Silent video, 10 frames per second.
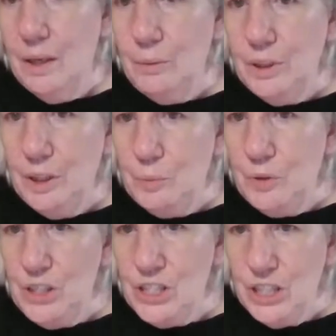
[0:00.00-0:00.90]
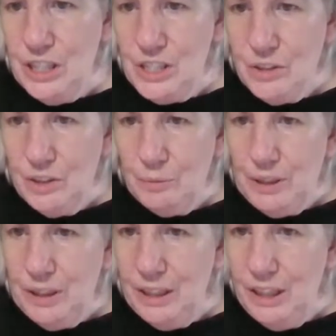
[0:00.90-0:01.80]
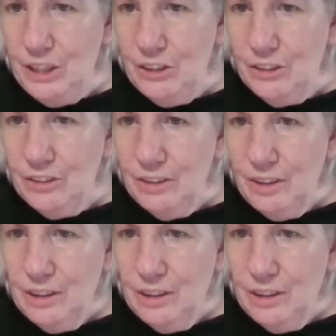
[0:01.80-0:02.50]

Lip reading: I really appreciate y'all being here.